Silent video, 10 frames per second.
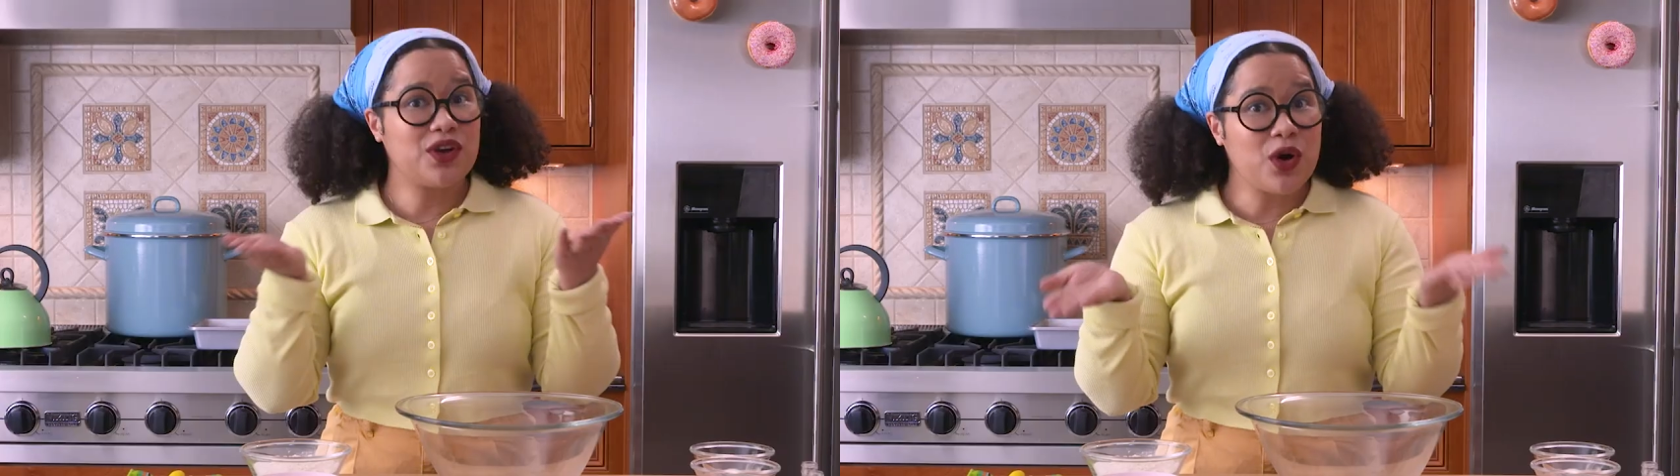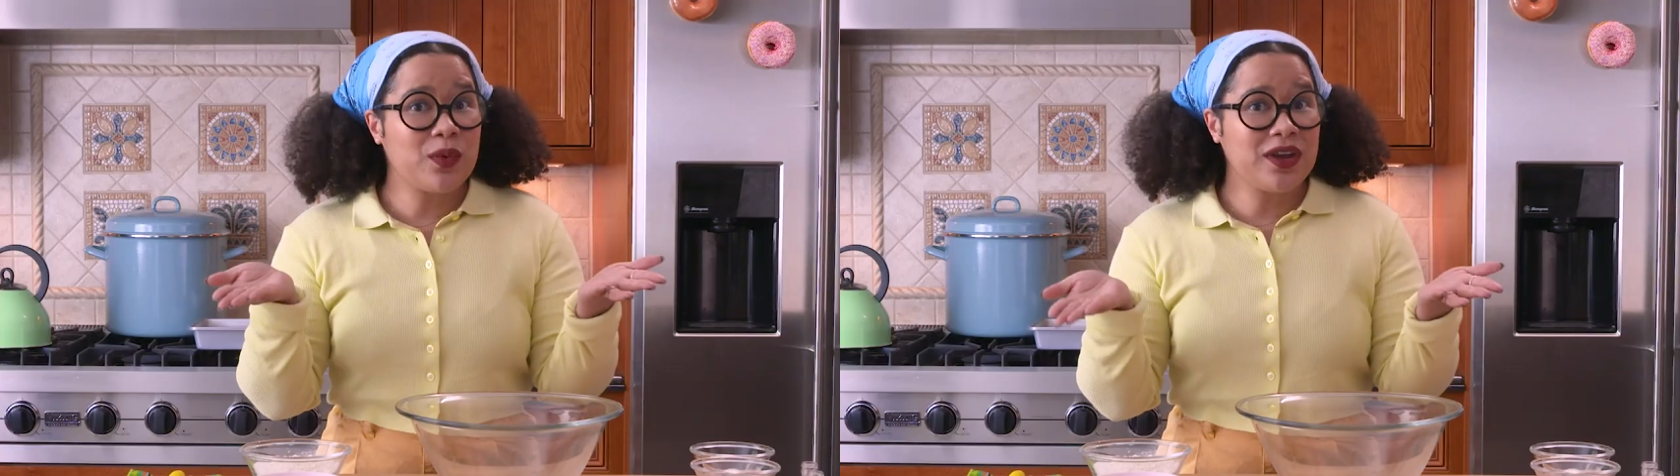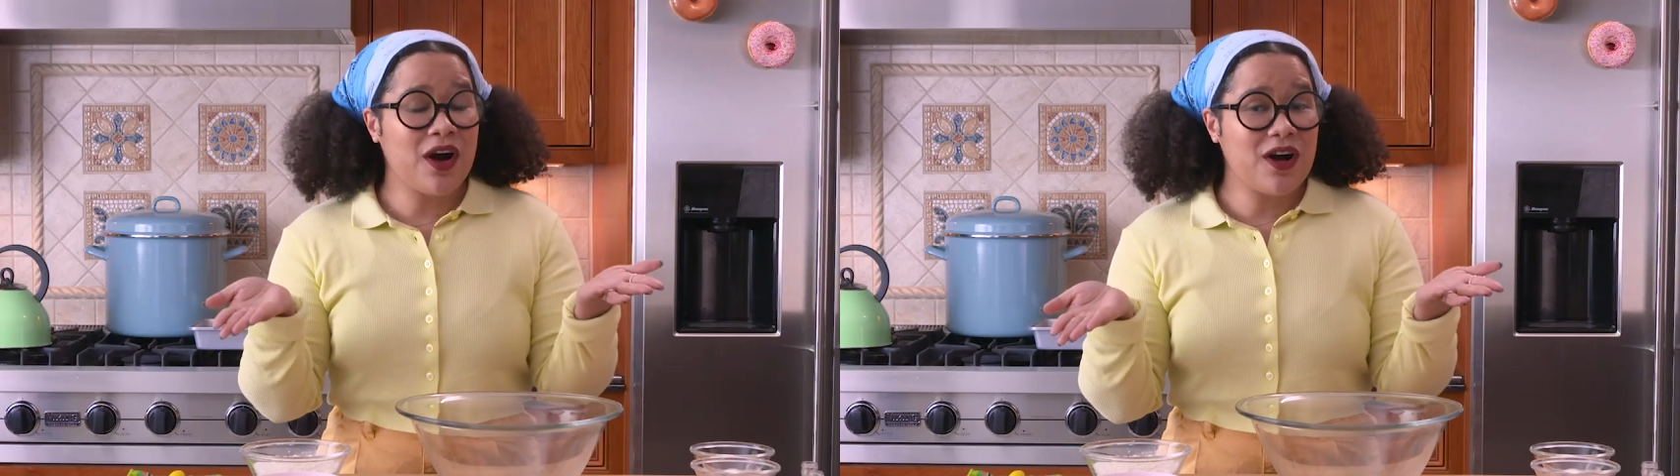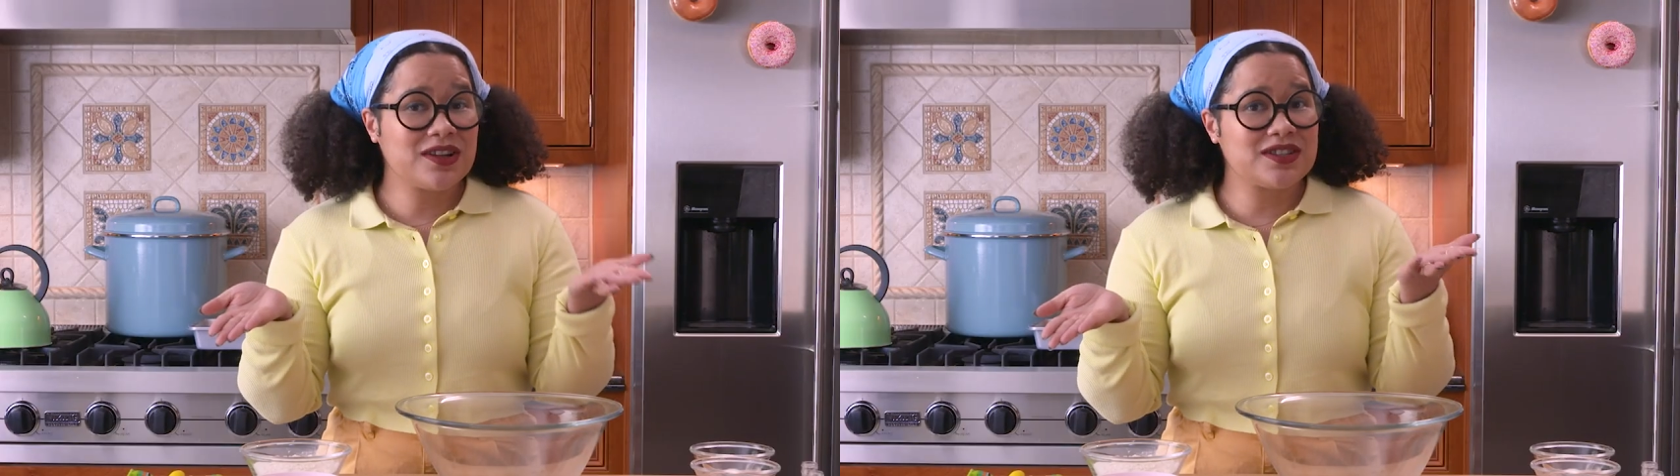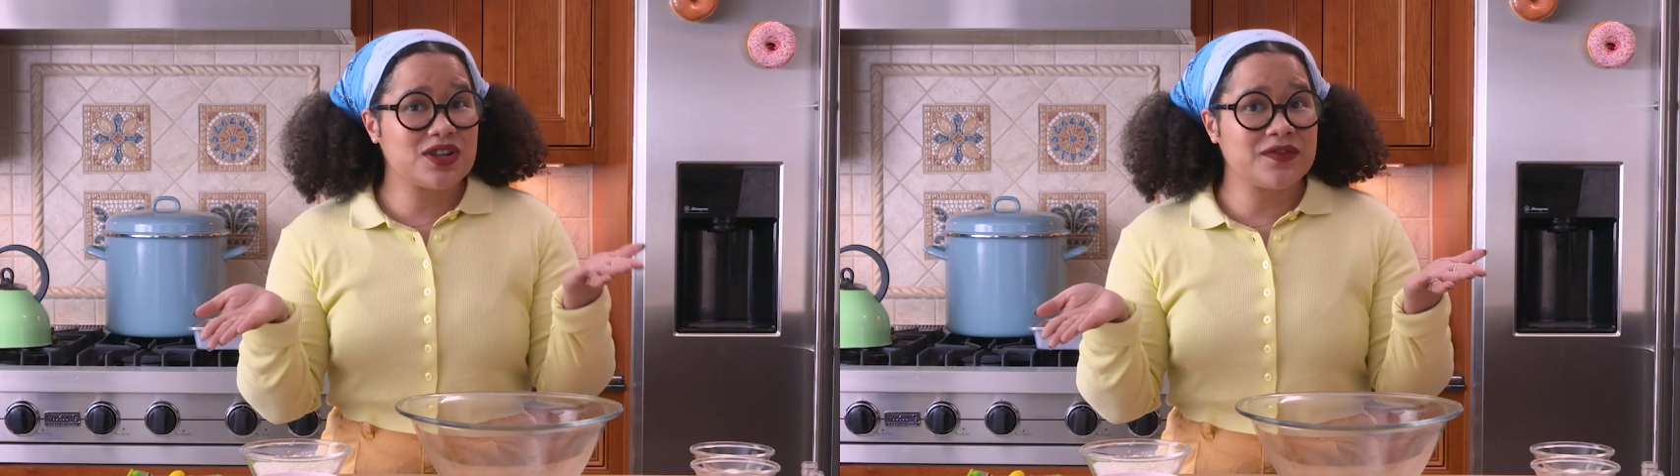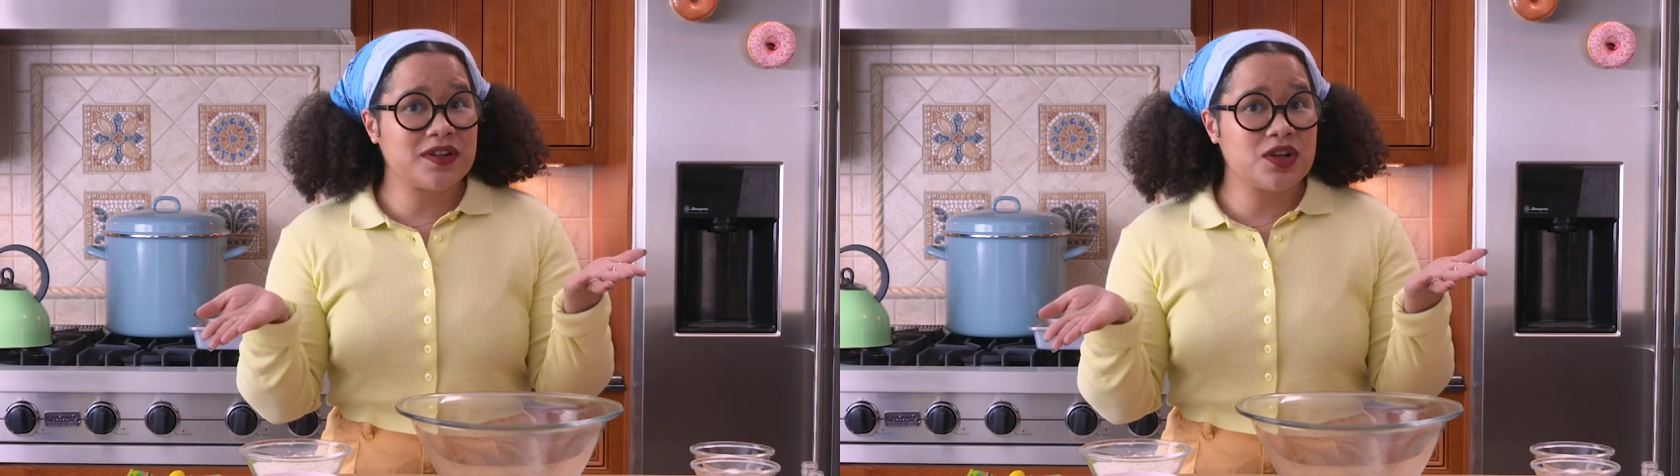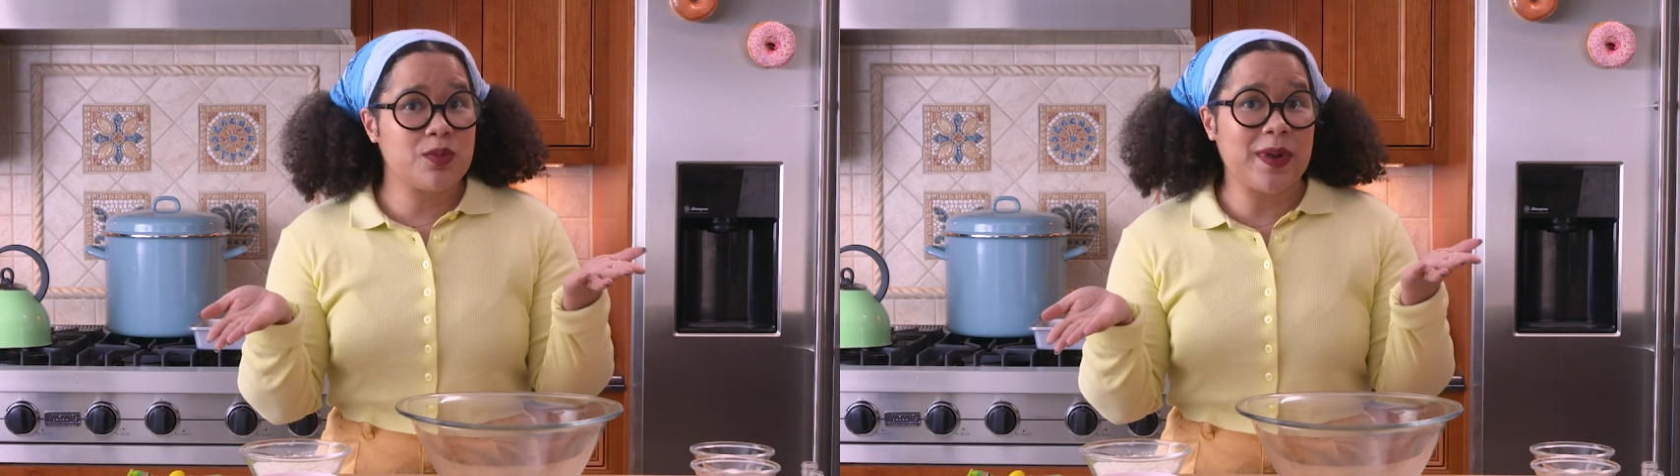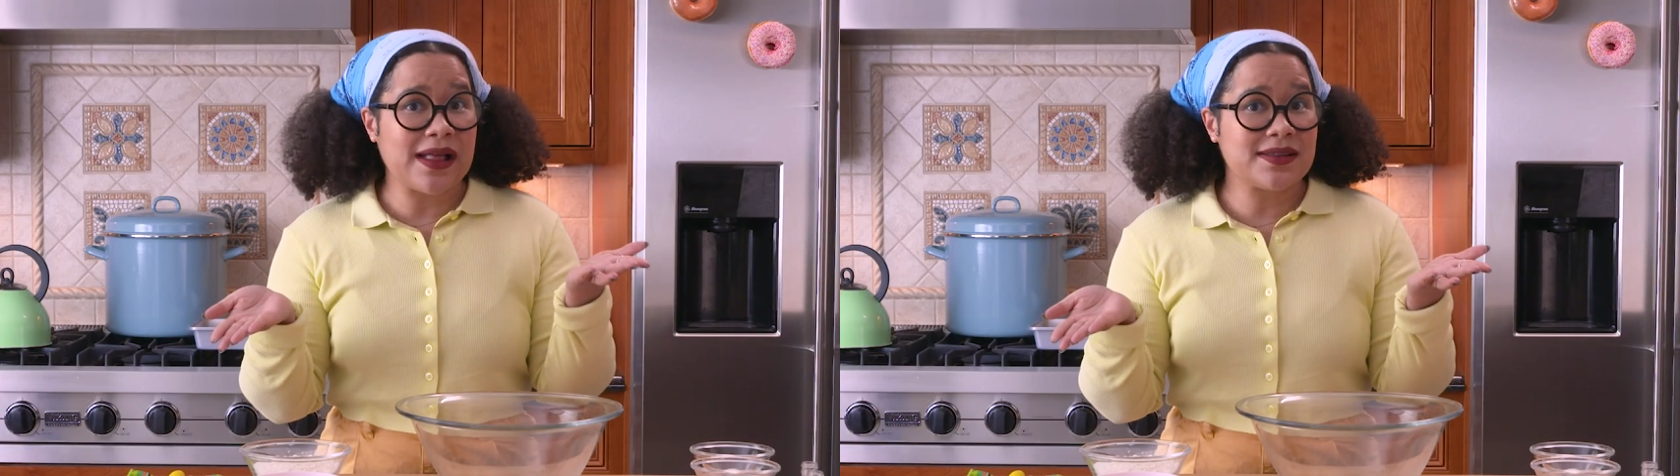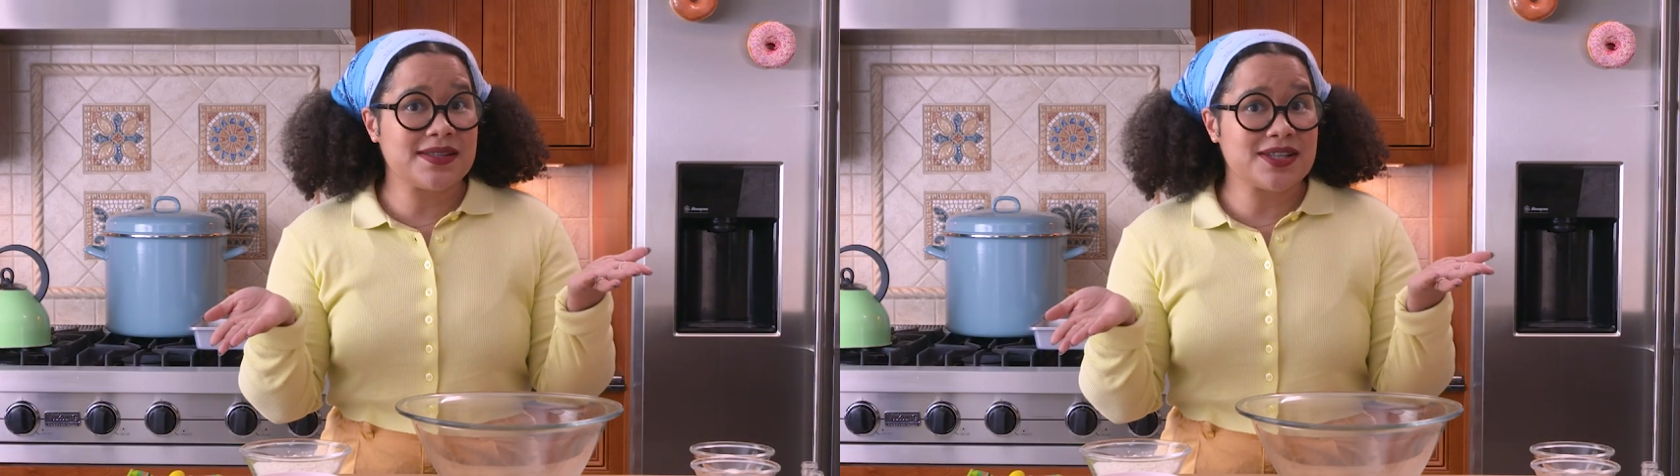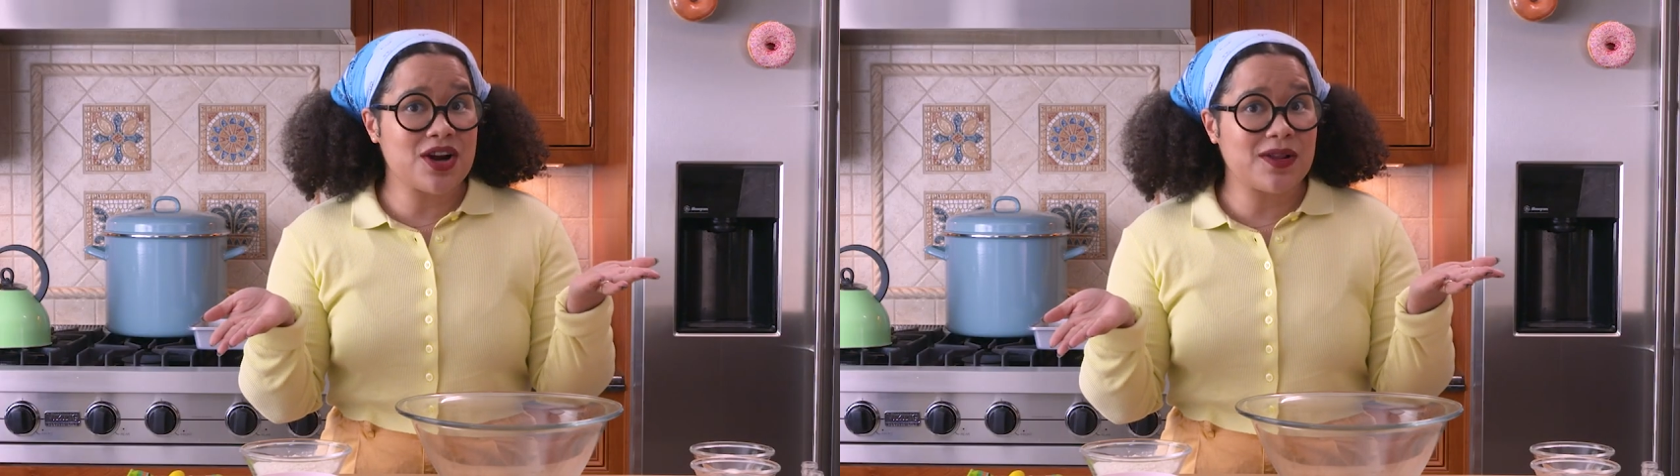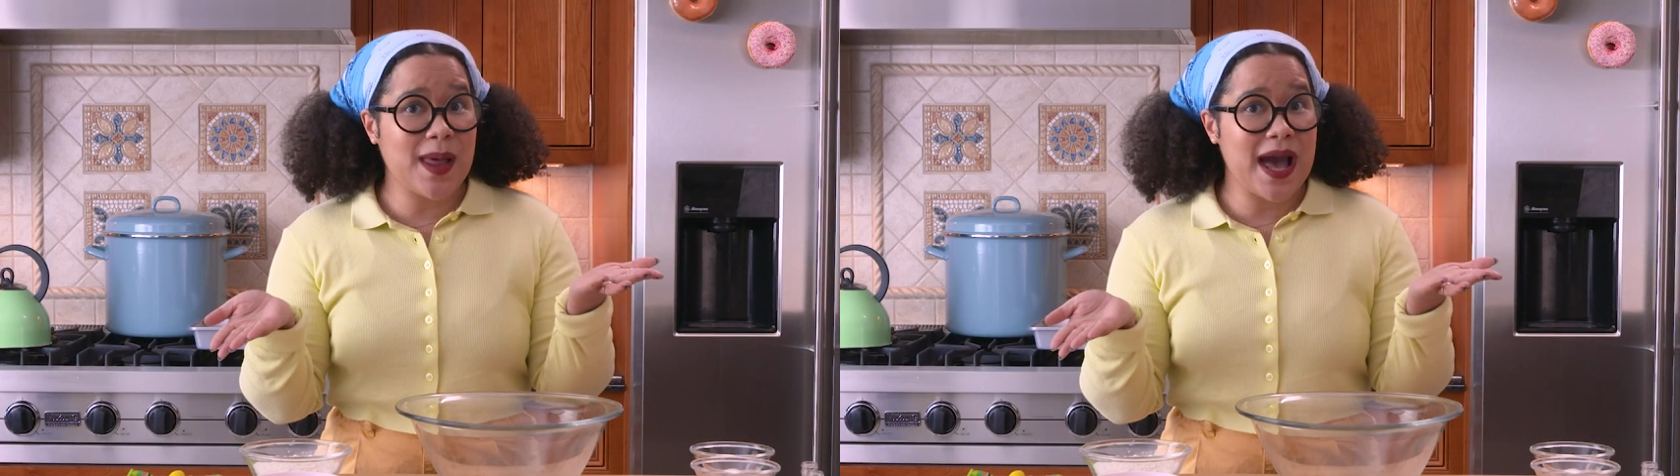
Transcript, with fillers: Don't we all deserve a little balance in our